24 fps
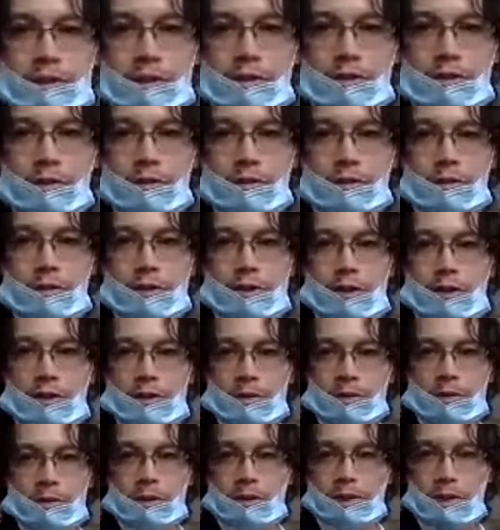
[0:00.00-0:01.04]
So
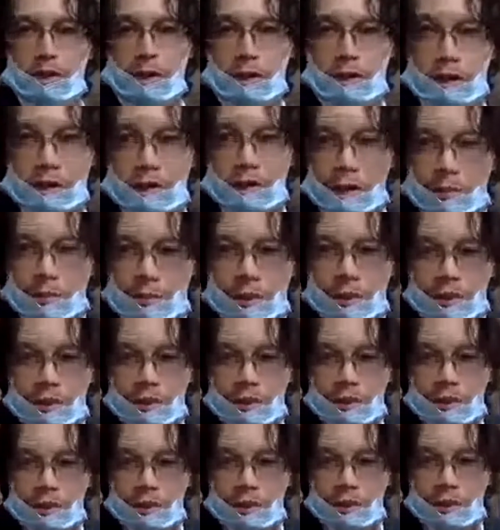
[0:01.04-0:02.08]
we're charged
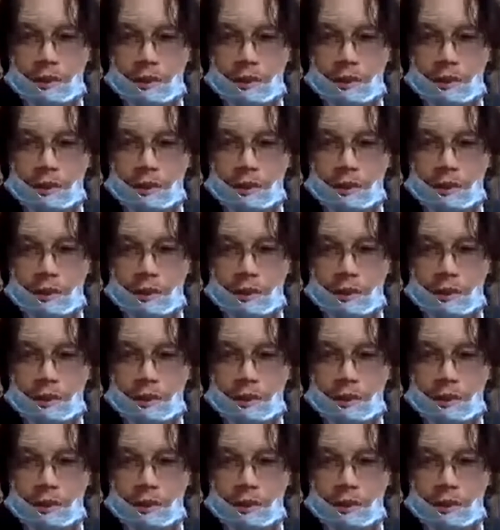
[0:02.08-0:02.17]
up to